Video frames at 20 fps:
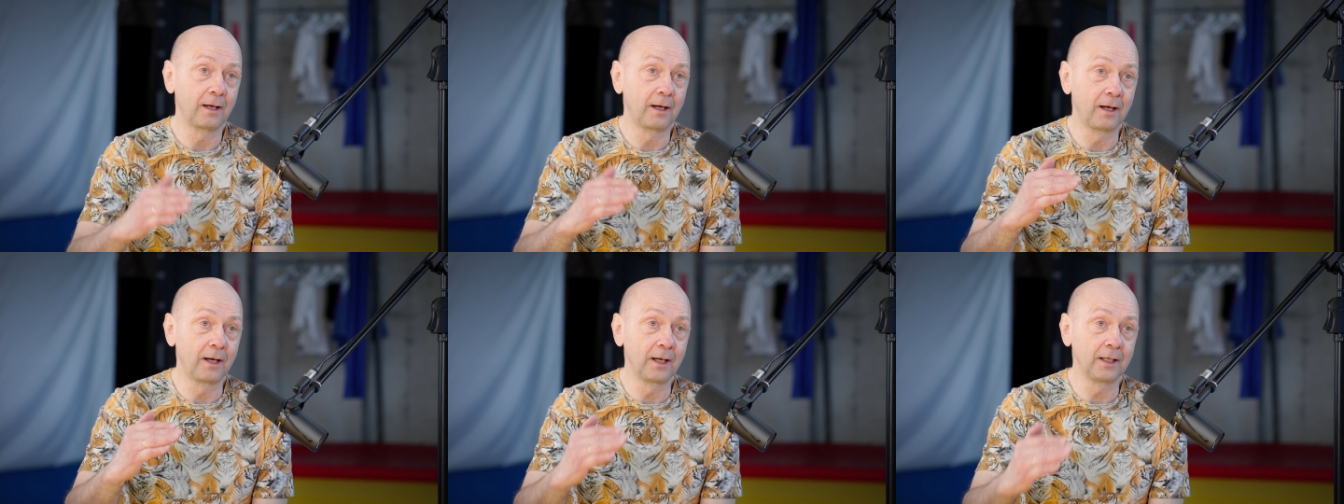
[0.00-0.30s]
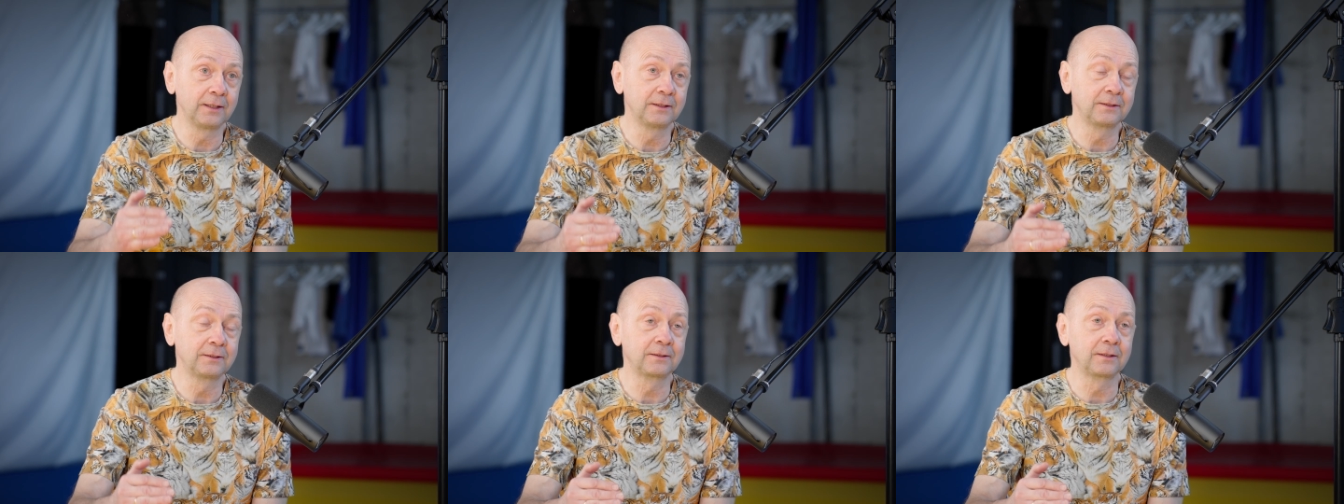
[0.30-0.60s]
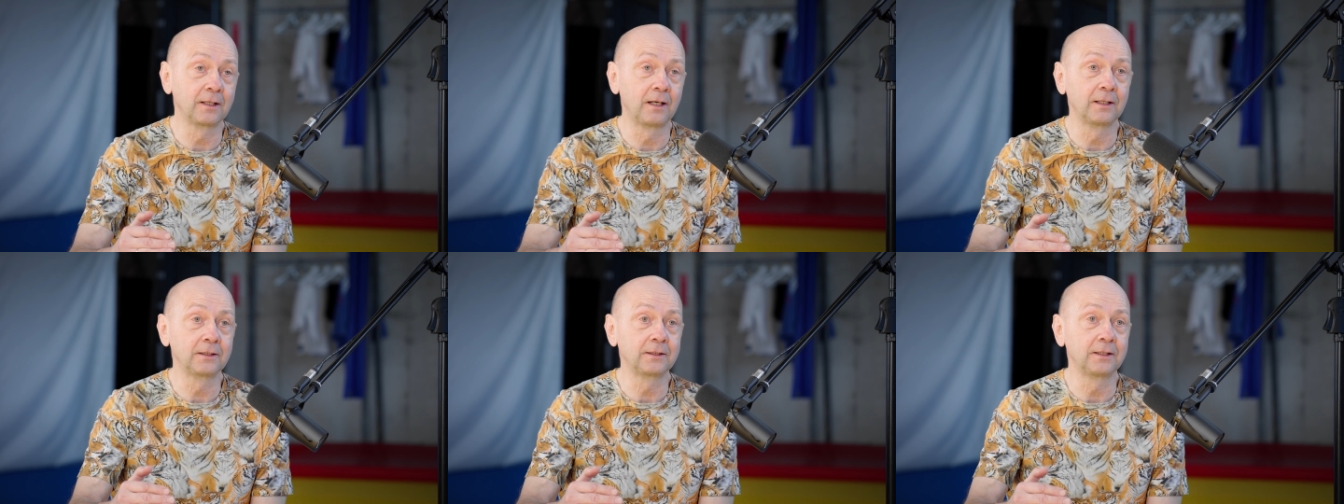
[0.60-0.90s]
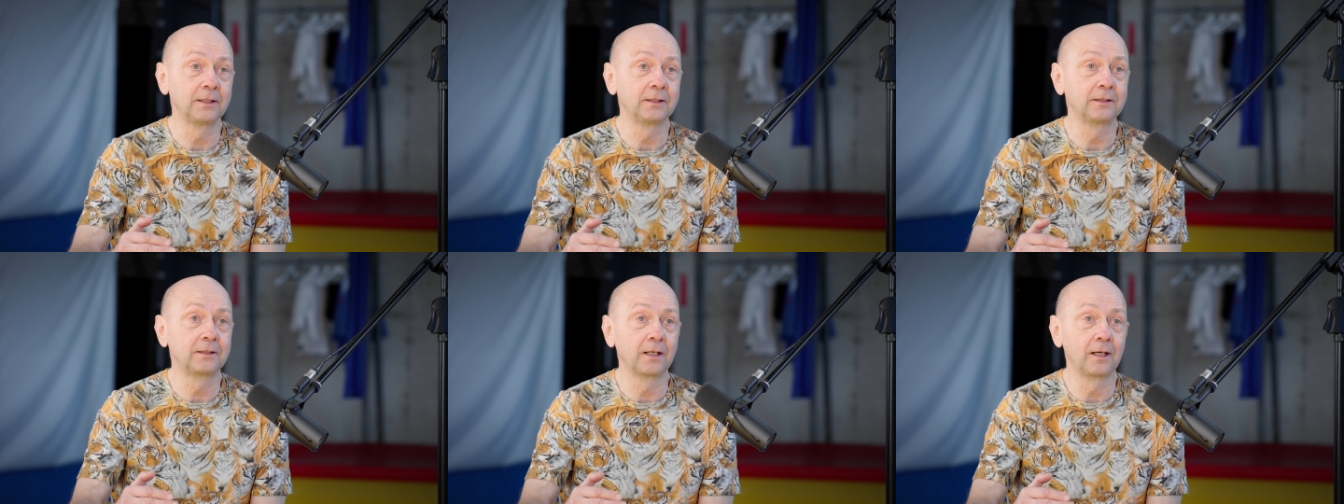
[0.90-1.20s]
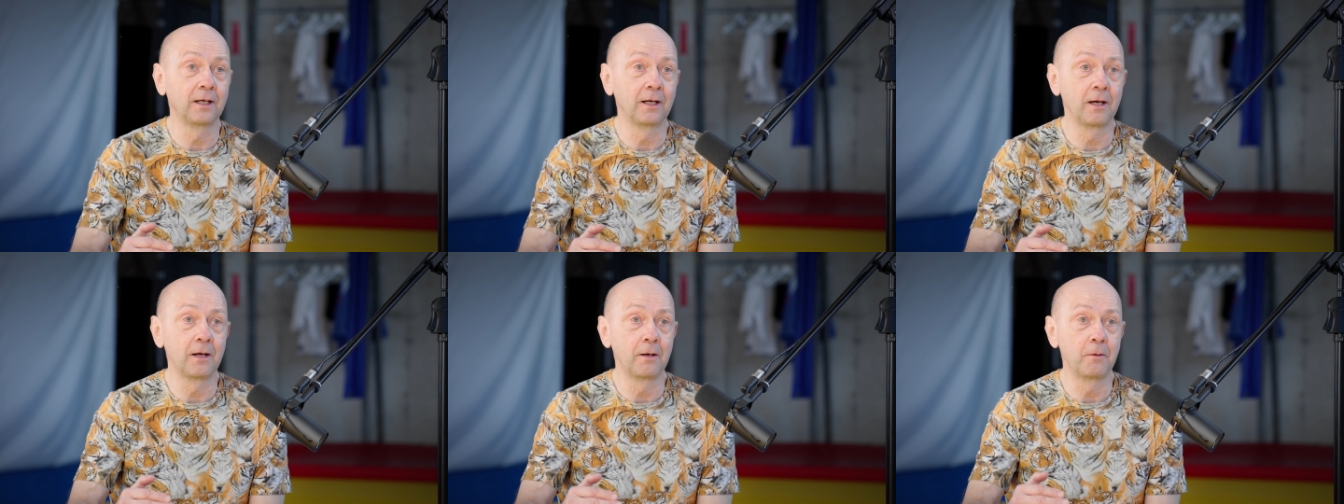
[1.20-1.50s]
I started
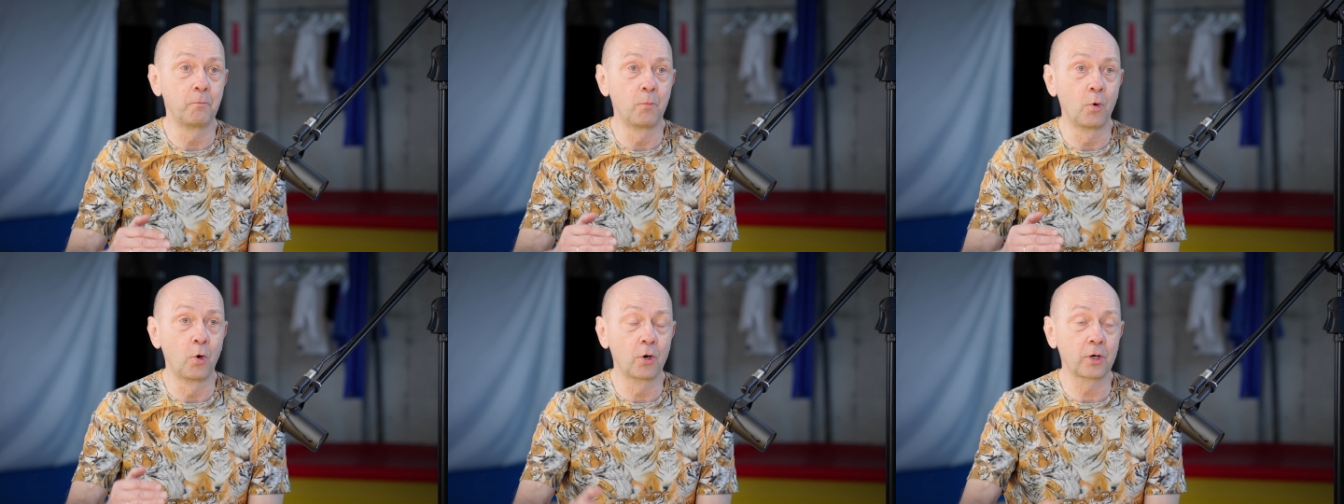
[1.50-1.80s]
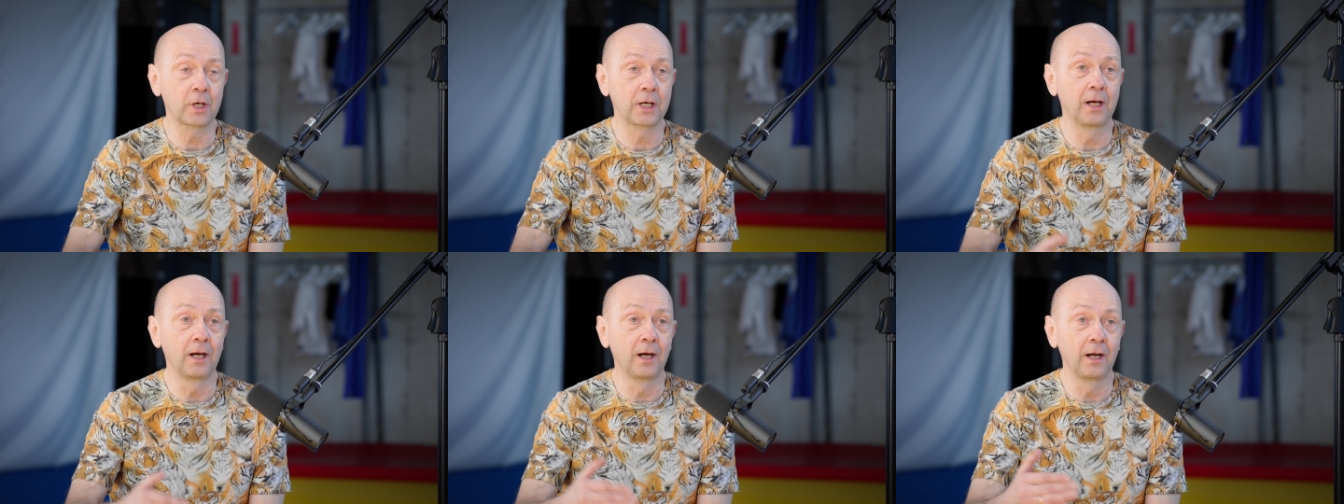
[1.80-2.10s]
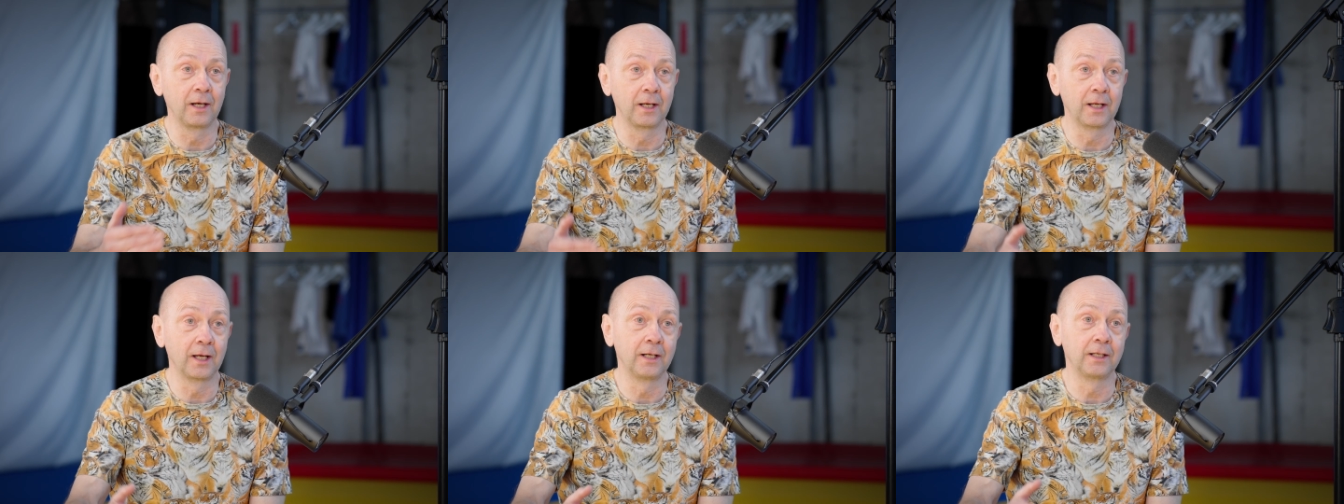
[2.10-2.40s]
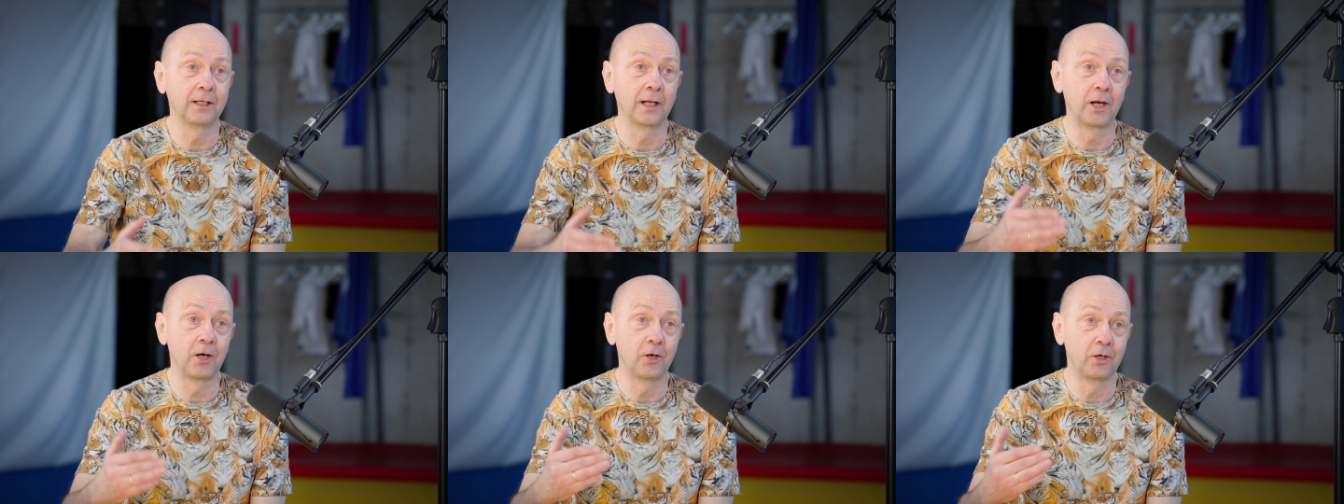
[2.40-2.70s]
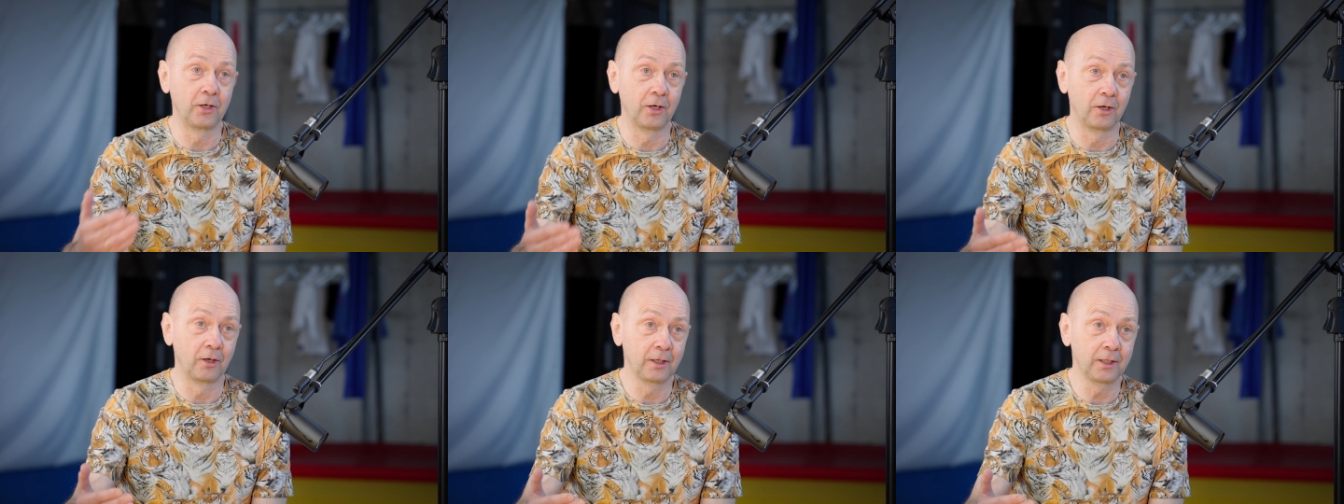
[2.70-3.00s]
uh, more early and uh,
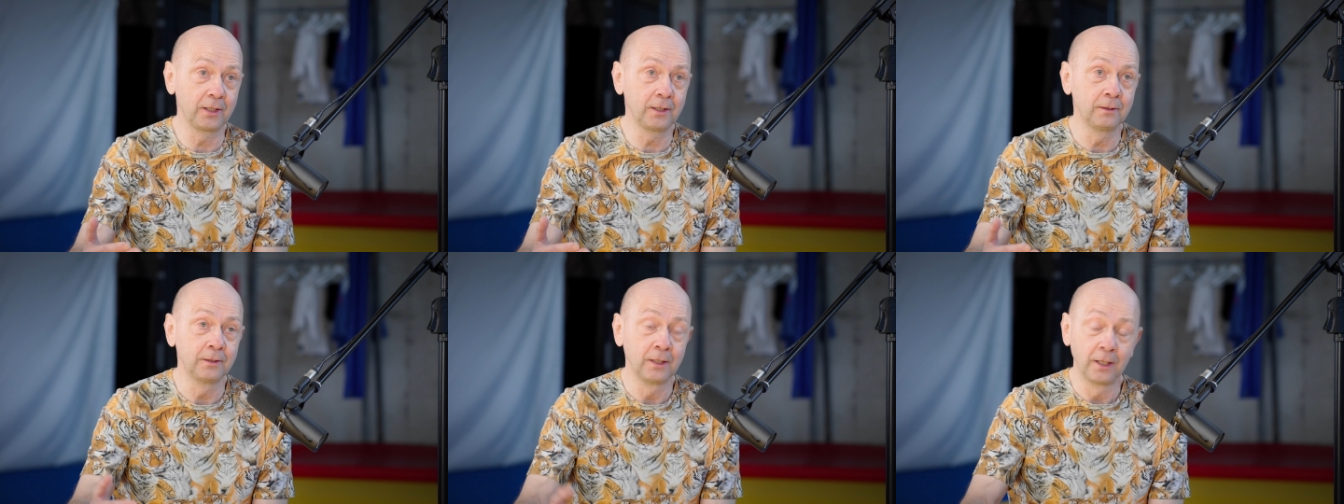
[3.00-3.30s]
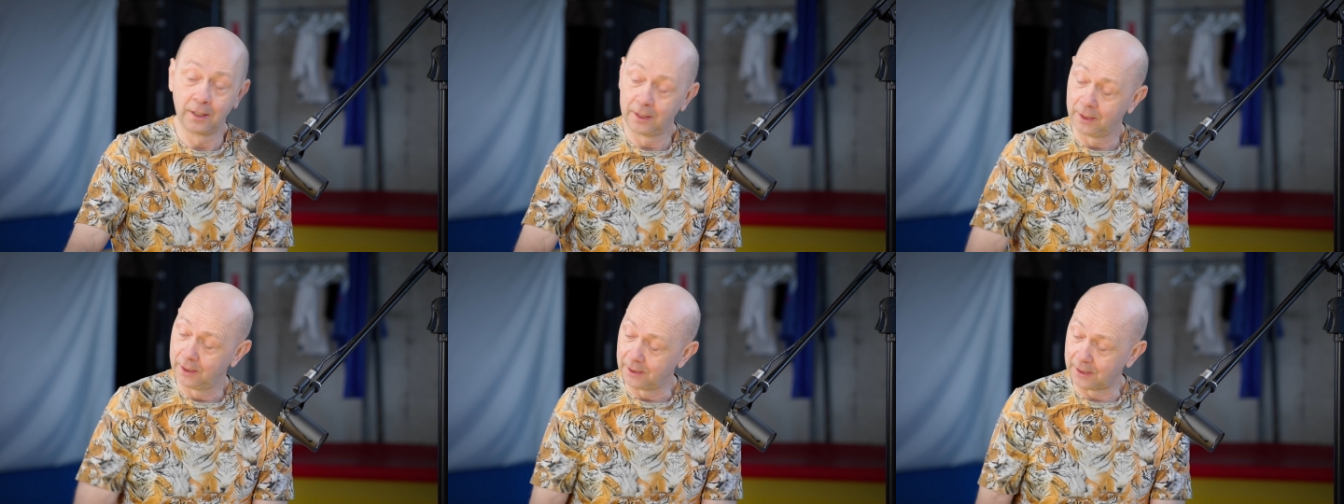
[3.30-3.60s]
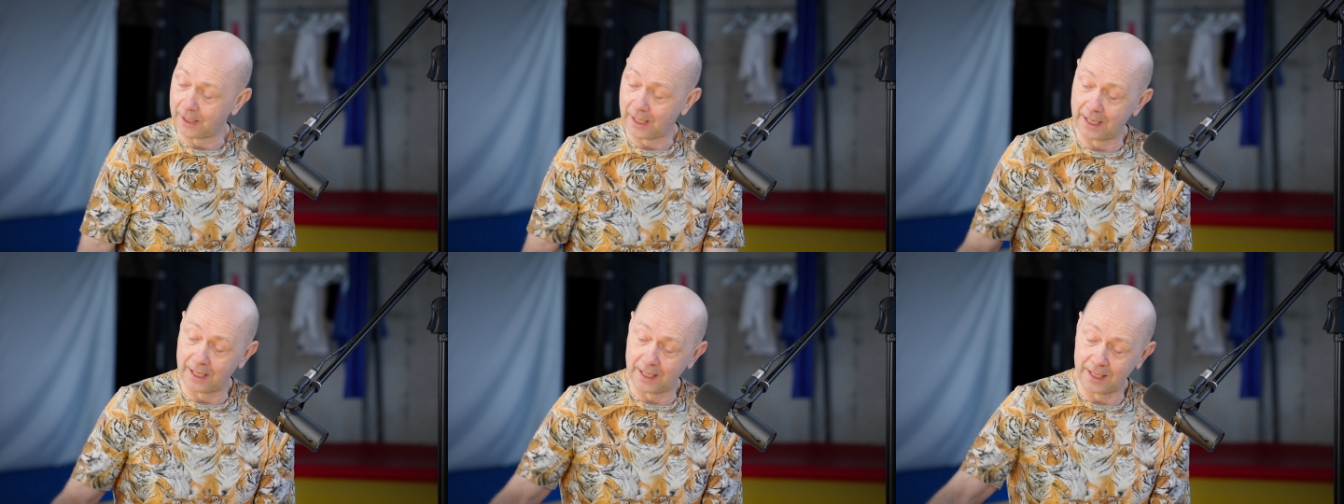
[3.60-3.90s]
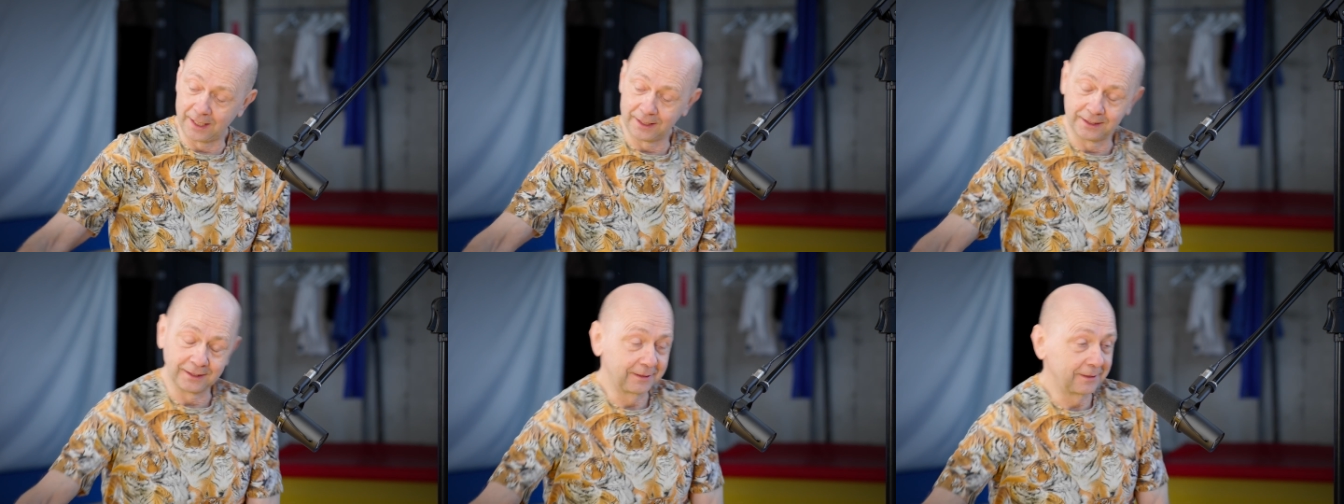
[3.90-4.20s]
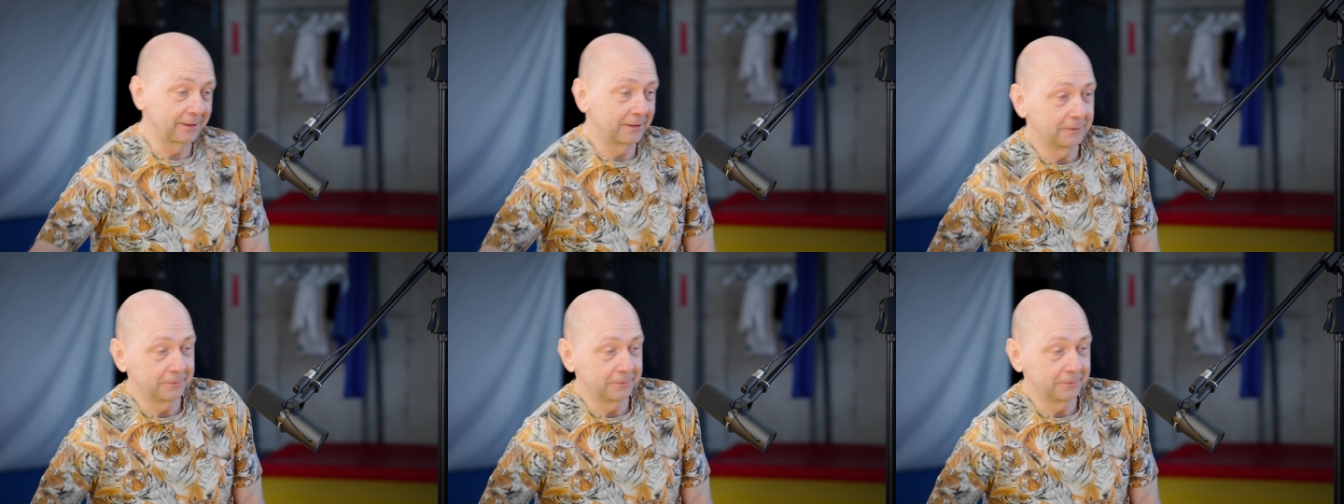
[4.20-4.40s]
early and